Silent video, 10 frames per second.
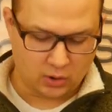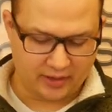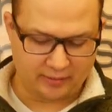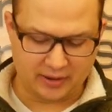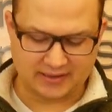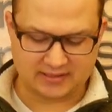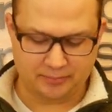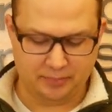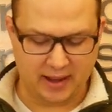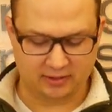Okay, then we get to
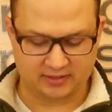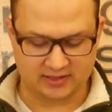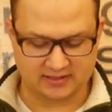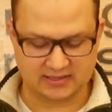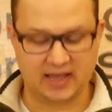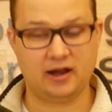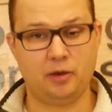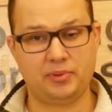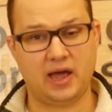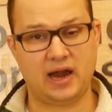the penalties, and
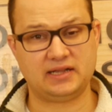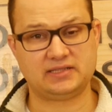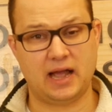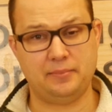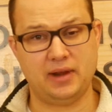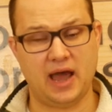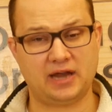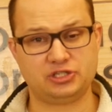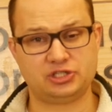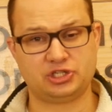I'll be honest, I'm
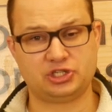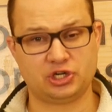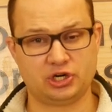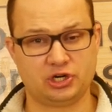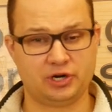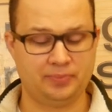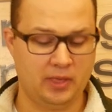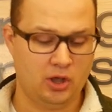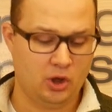not sure